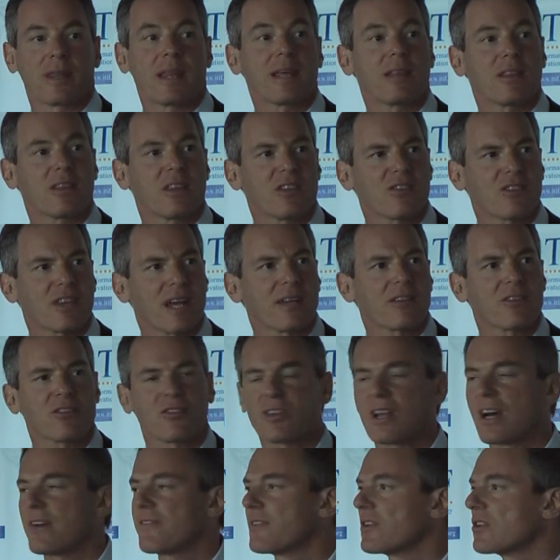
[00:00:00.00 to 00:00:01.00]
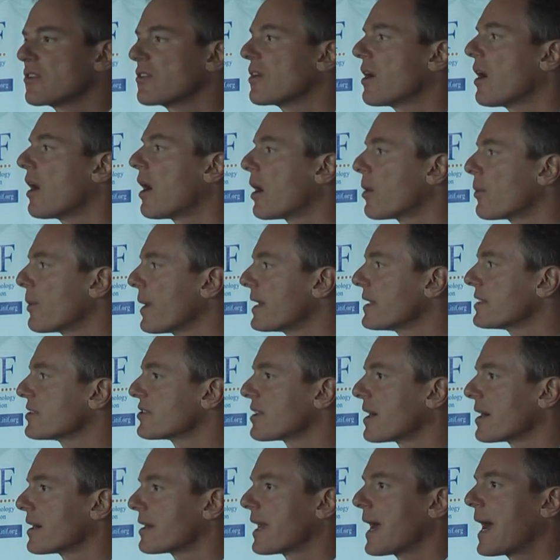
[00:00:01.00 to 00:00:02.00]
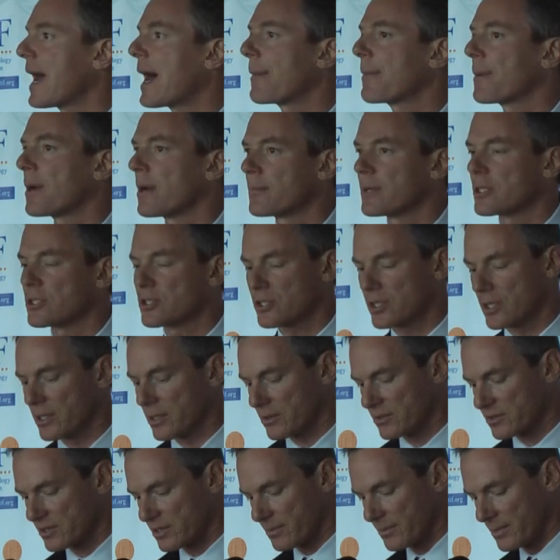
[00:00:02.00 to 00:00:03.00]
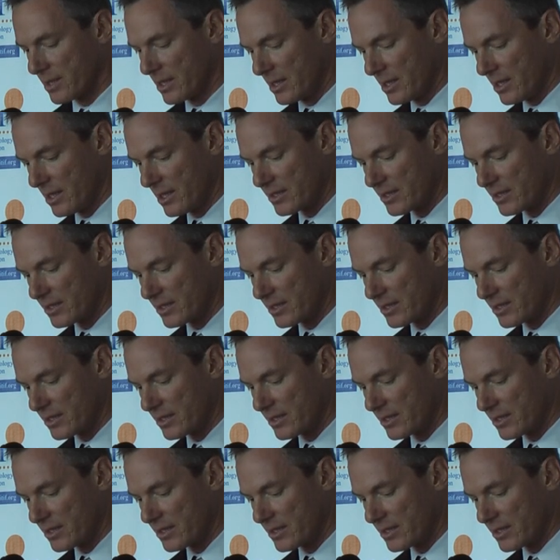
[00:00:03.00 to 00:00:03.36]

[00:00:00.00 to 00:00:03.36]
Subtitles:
And this kind of stuff is already starting to happen. I'm going to show you some